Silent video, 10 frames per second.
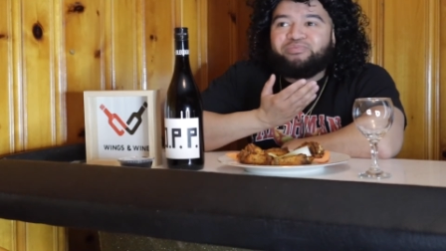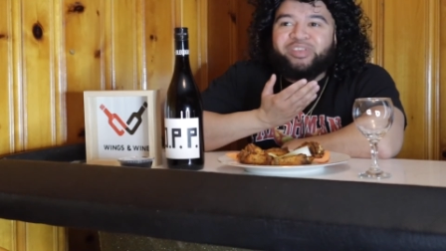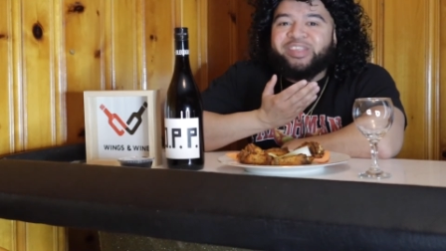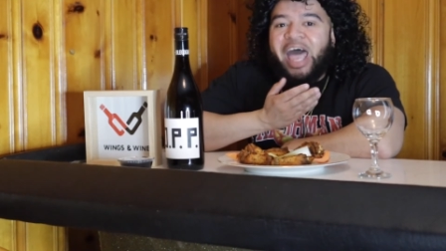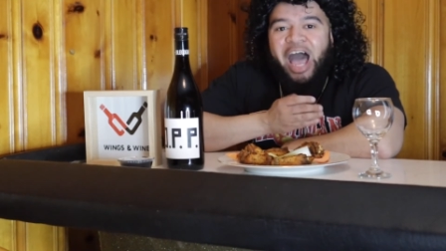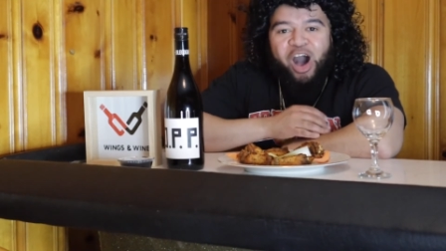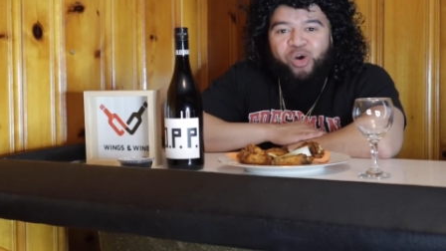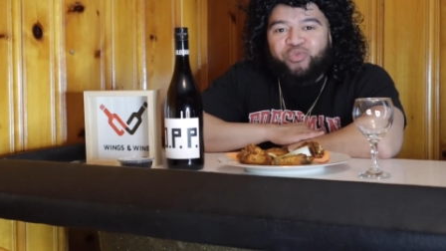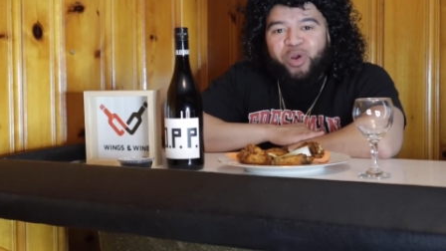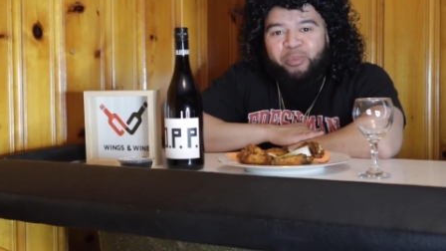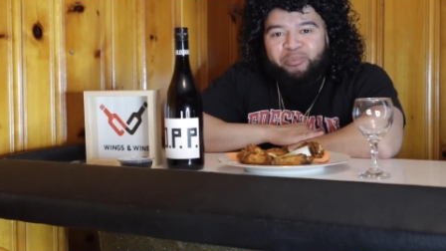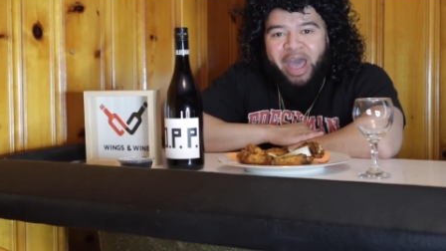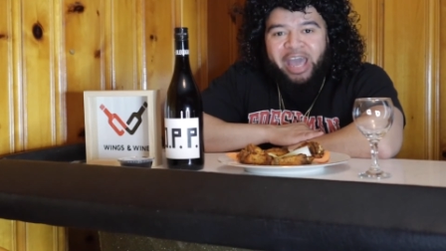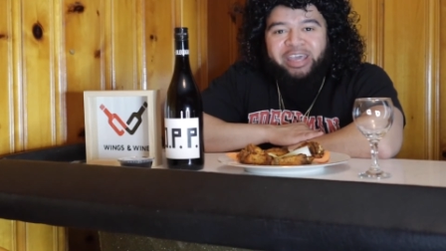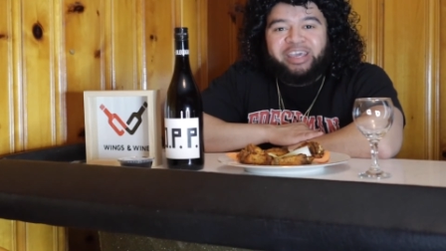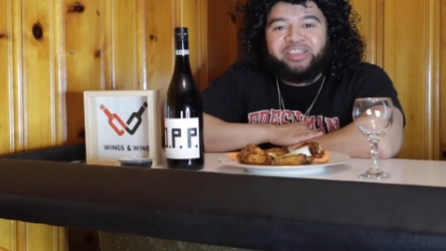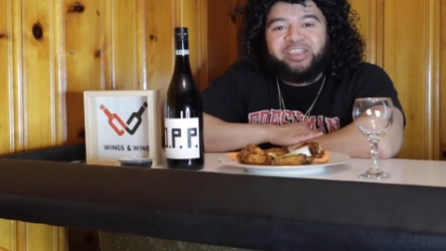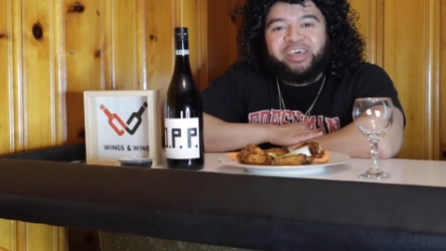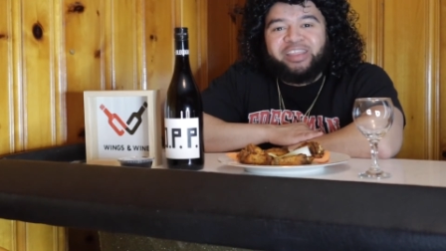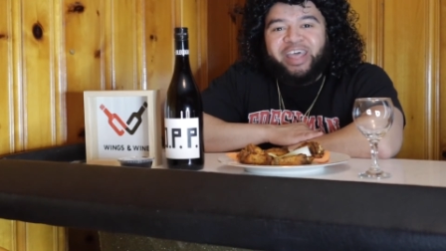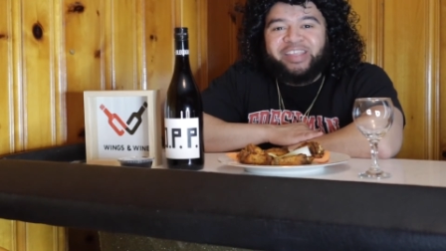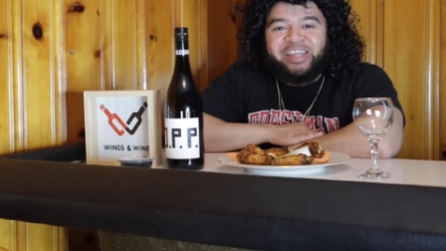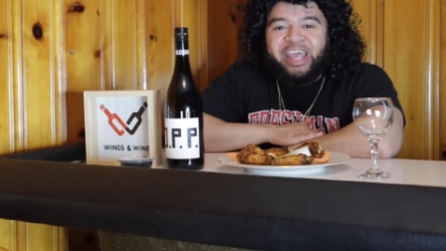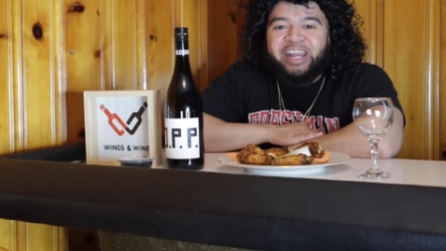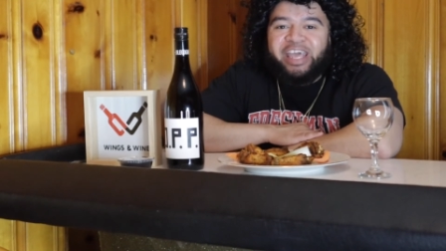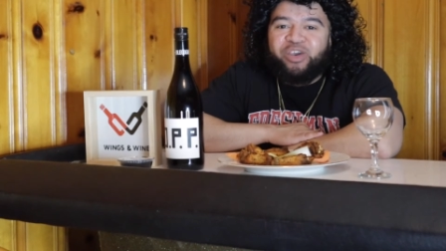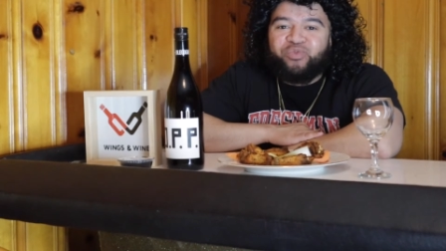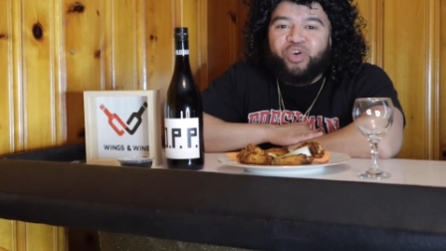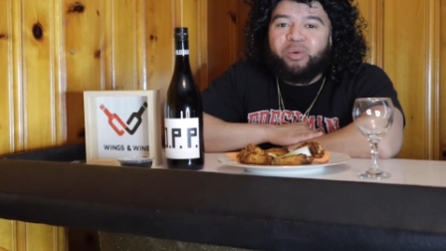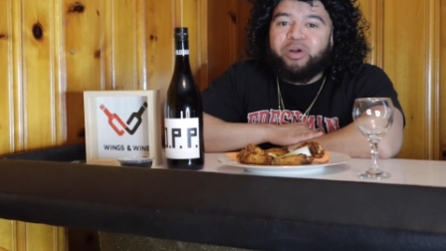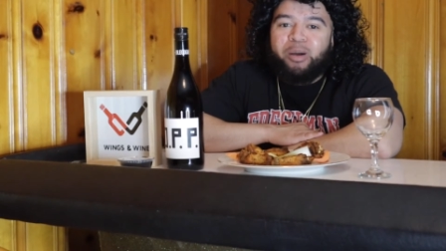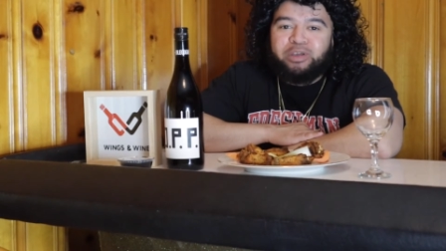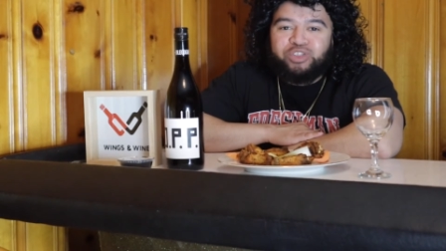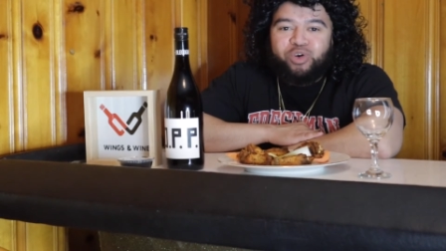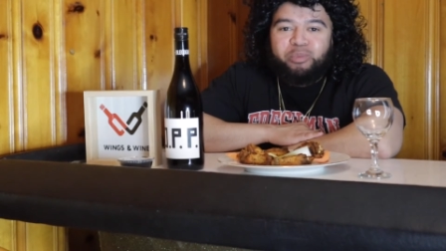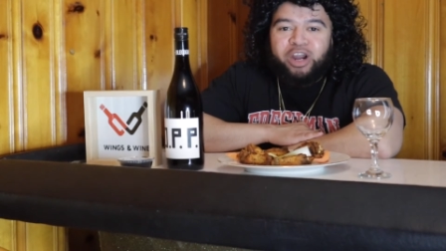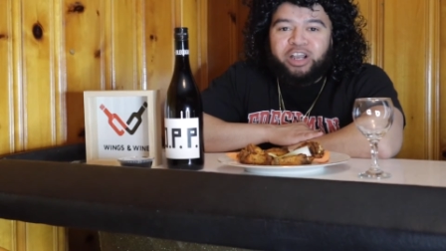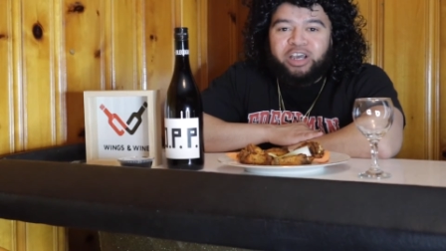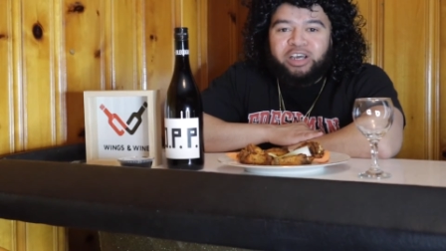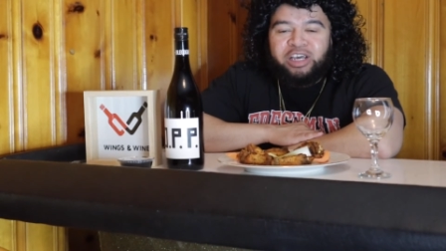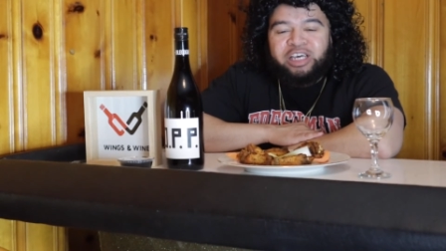style from back in the 1988 film Coming to America.